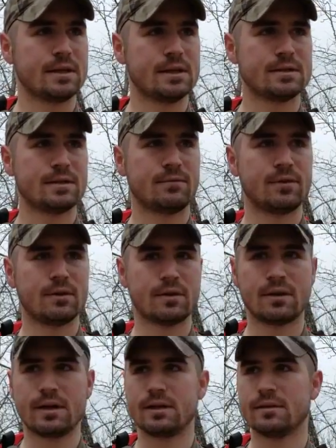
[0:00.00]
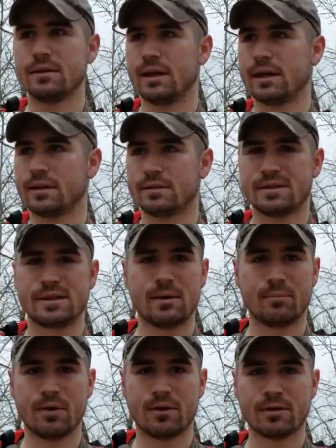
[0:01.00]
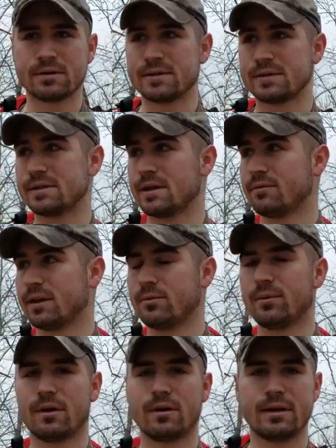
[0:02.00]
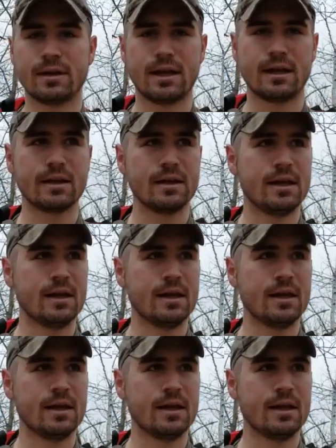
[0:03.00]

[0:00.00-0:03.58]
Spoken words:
if you're in like state parks and stuff like we are today,